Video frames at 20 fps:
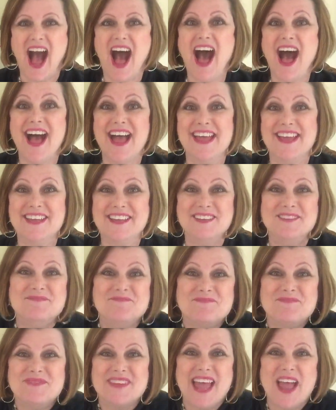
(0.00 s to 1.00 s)
Hi,
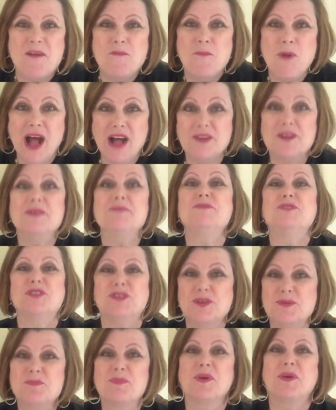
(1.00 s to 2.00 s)
welcome
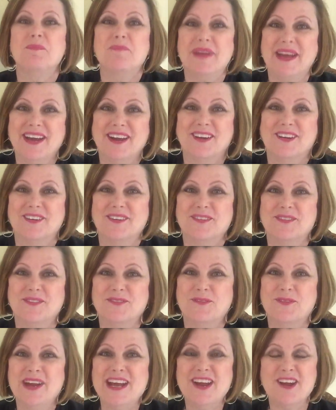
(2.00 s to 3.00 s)
to Premier.
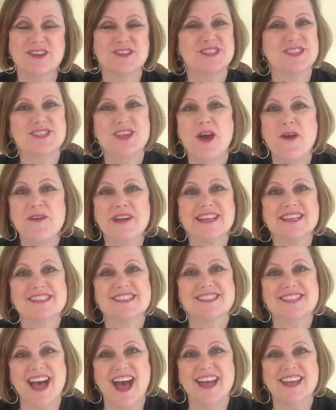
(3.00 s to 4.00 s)
We are so
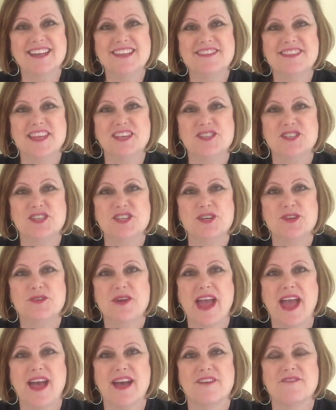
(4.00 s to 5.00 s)
excited that you
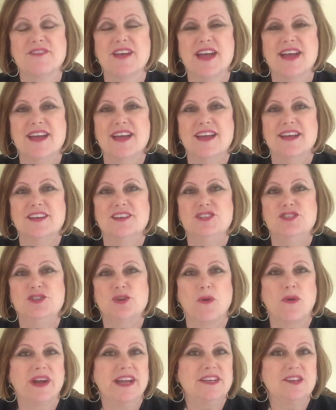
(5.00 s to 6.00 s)
have
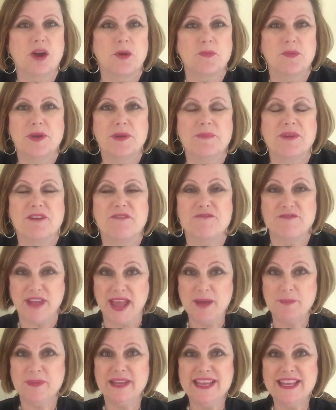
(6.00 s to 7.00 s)
joined our Premier
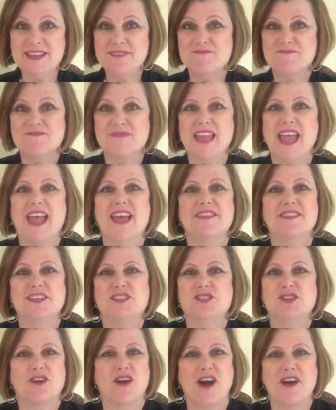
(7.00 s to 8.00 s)
family and
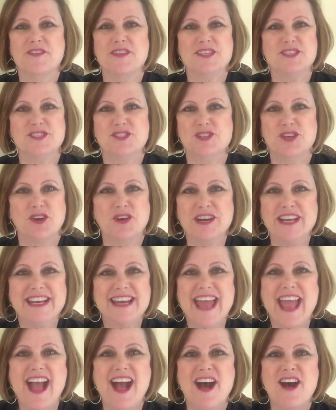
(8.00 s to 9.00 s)
that you're on this journey
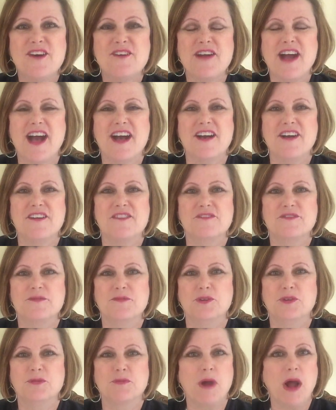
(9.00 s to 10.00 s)
now of
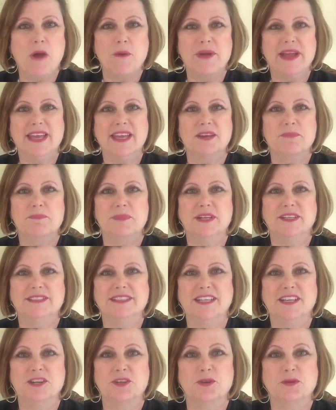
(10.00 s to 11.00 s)
growing and
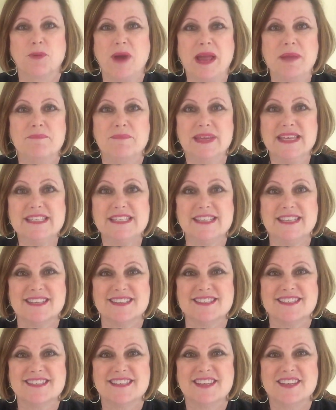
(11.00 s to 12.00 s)
building a great
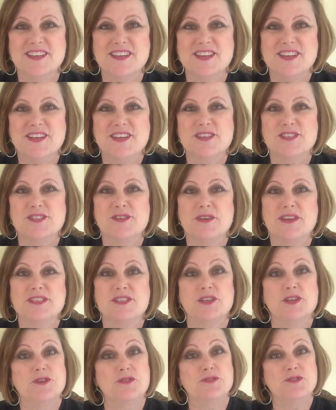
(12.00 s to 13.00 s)
business. So as
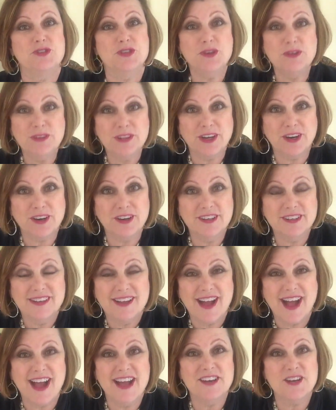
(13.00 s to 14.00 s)
a new jeweler,
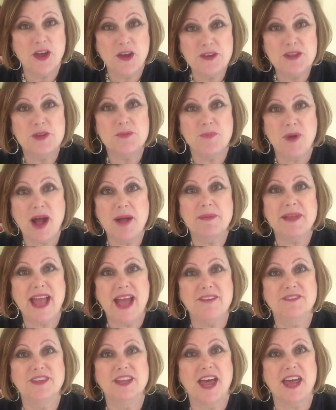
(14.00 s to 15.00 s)
I know you probably
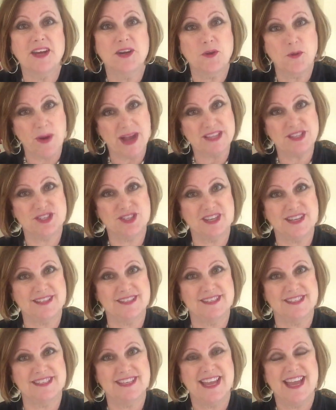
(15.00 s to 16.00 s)
have a lot of
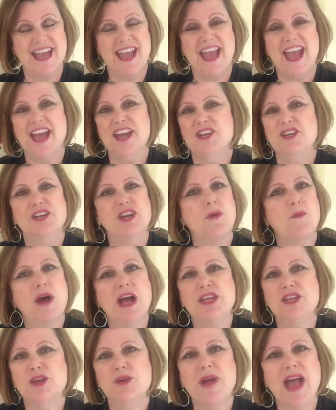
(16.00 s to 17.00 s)
questions. And you know
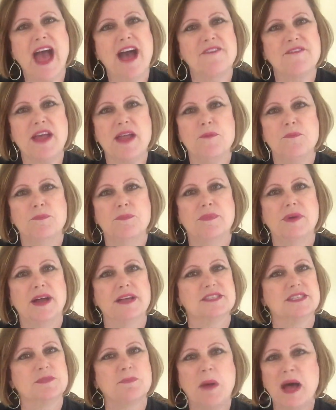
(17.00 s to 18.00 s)
what? You have a
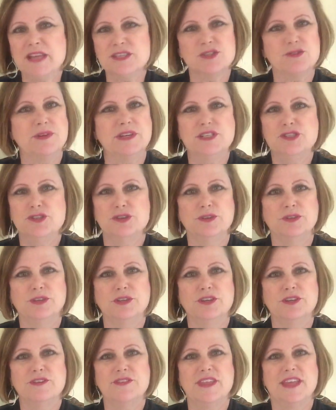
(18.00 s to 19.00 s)
sponsoring
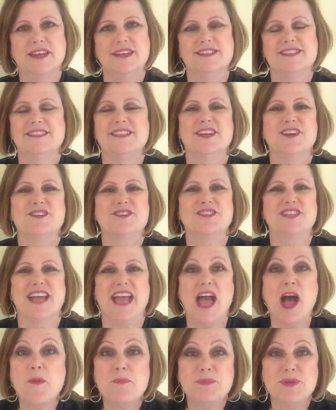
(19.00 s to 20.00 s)
jeweler that is there to
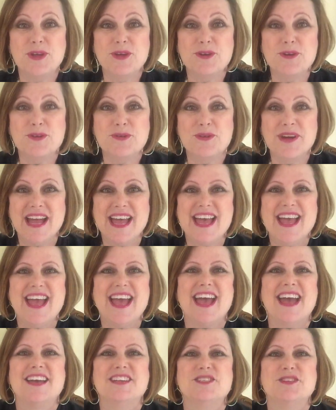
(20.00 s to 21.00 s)
help you
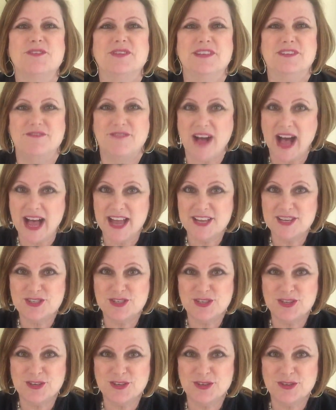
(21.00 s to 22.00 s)
and to
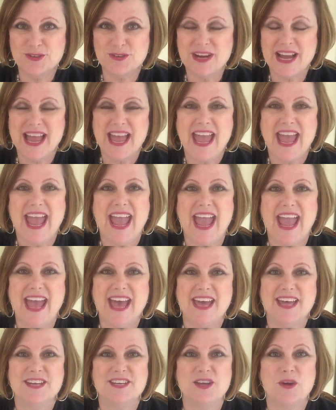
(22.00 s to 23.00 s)
advise you.
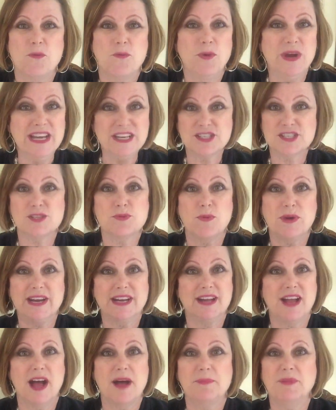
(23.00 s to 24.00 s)
And we just
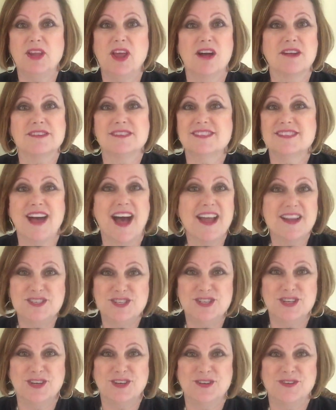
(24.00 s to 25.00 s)
want to come
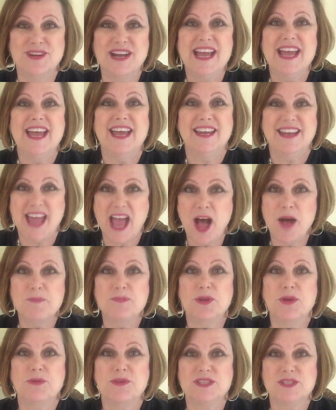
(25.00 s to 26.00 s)
alongside you and
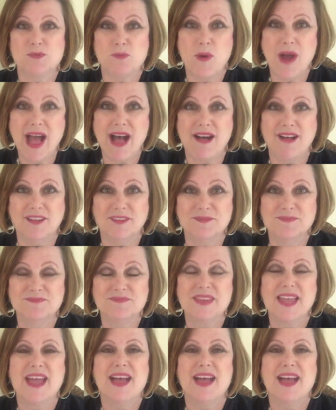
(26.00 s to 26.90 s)
help you as well.